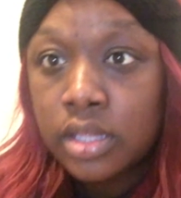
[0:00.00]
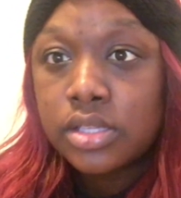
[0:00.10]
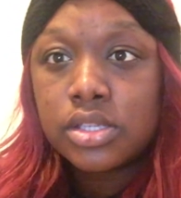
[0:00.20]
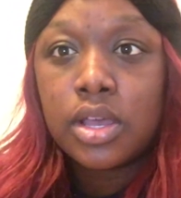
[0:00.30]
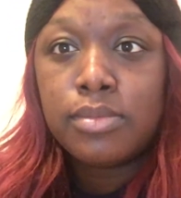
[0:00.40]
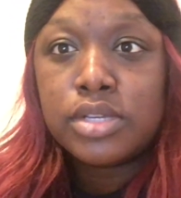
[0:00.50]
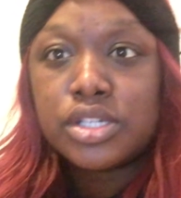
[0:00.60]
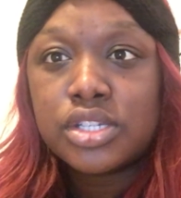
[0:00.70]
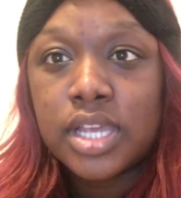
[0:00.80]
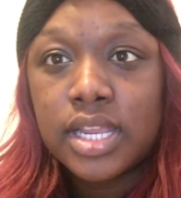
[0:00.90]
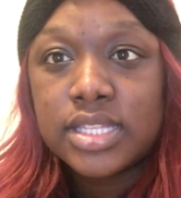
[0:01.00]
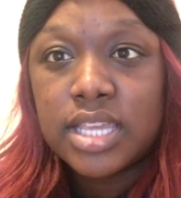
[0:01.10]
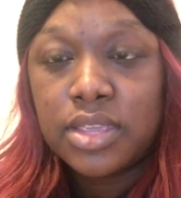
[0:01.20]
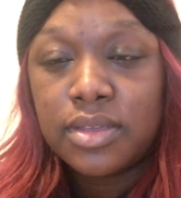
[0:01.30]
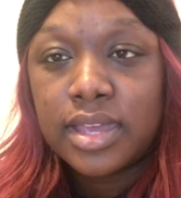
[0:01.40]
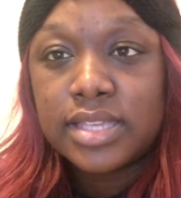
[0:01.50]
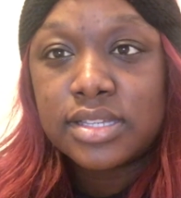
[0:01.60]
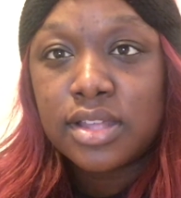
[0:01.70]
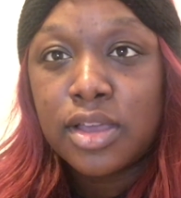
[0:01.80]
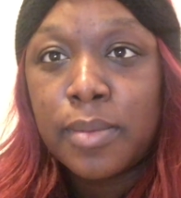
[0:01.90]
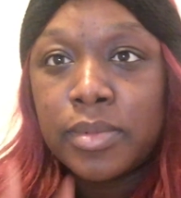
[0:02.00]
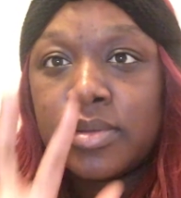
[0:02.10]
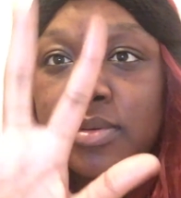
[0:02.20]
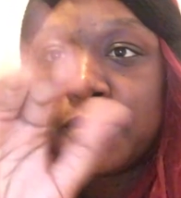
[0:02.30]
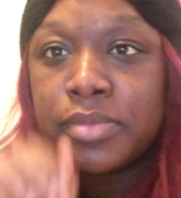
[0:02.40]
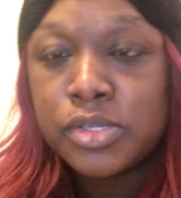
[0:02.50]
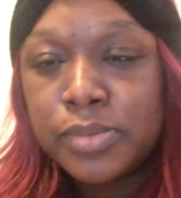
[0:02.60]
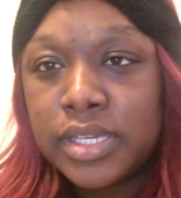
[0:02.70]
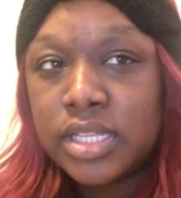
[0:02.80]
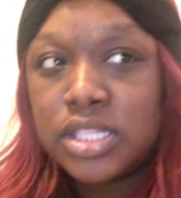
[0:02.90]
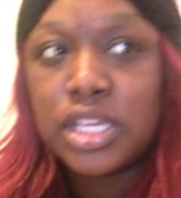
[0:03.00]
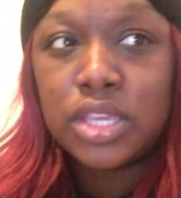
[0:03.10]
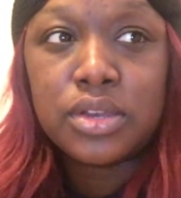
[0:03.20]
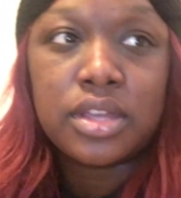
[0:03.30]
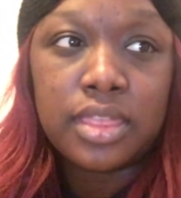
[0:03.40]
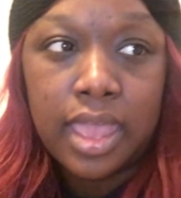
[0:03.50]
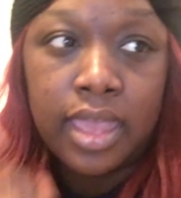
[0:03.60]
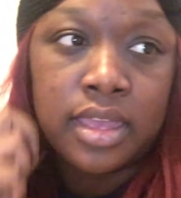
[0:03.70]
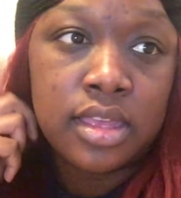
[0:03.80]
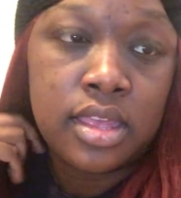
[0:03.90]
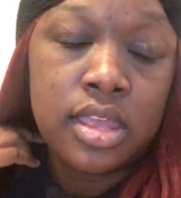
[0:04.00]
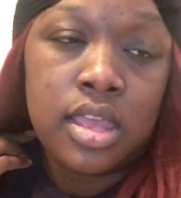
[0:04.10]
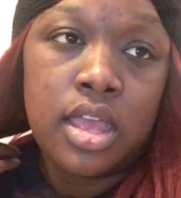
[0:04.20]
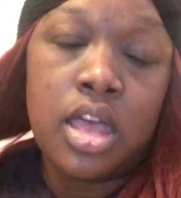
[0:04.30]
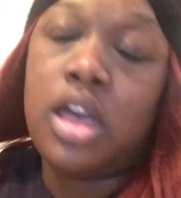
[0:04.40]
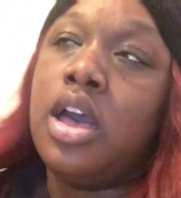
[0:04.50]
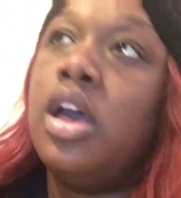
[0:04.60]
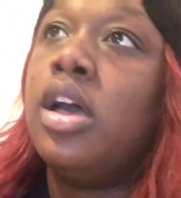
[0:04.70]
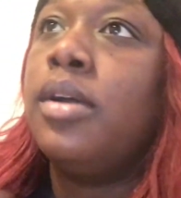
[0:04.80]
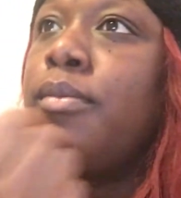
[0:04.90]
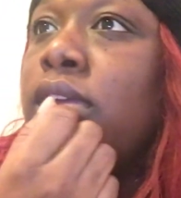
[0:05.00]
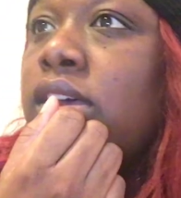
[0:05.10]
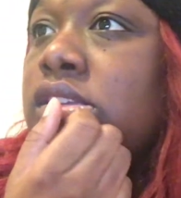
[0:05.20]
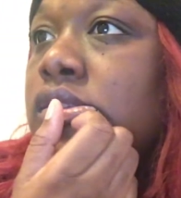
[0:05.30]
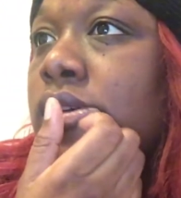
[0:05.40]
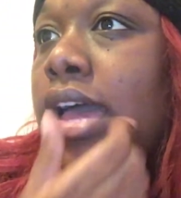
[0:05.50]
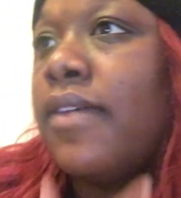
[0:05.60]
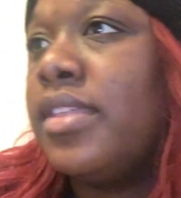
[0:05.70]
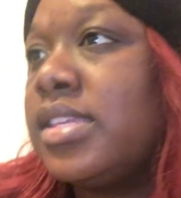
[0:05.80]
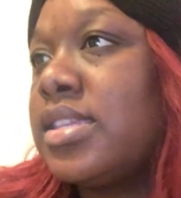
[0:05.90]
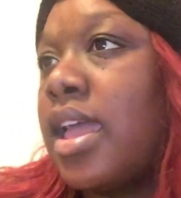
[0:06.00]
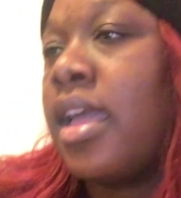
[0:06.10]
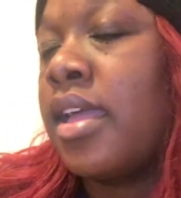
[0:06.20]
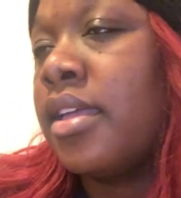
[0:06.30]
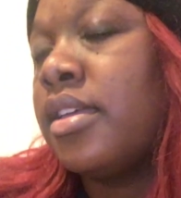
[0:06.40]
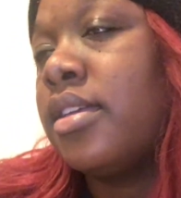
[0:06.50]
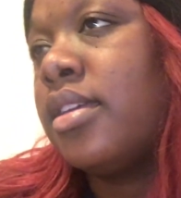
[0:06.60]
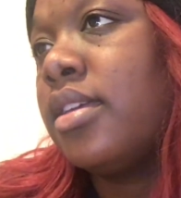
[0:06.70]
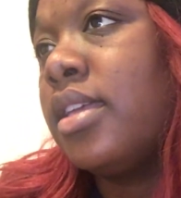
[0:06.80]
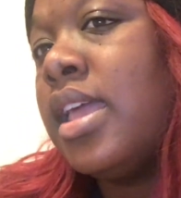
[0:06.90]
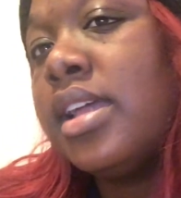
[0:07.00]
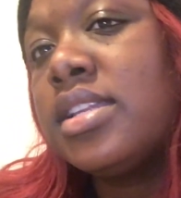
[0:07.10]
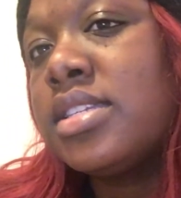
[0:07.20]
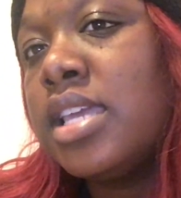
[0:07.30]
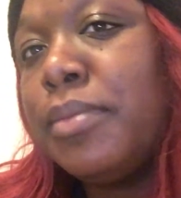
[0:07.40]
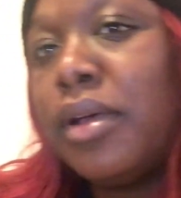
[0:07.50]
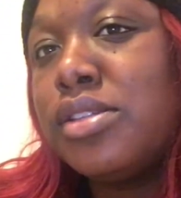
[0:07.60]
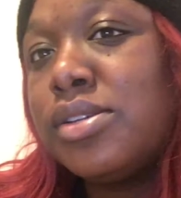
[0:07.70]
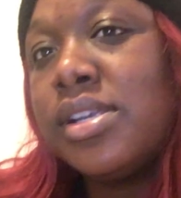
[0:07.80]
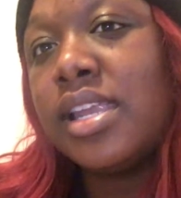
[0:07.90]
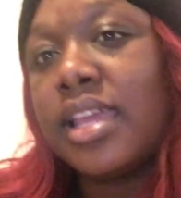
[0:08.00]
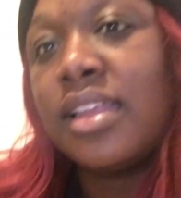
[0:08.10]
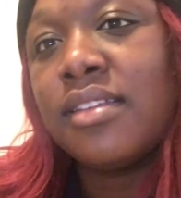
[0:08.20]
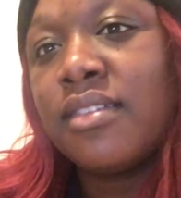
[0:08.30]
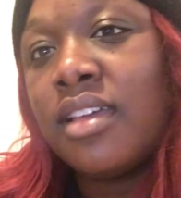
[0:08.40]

So I'm just trying to take you guys along. I'm to be continued on that. Um, what else do I have to say? Yeah, just keep on tuning in.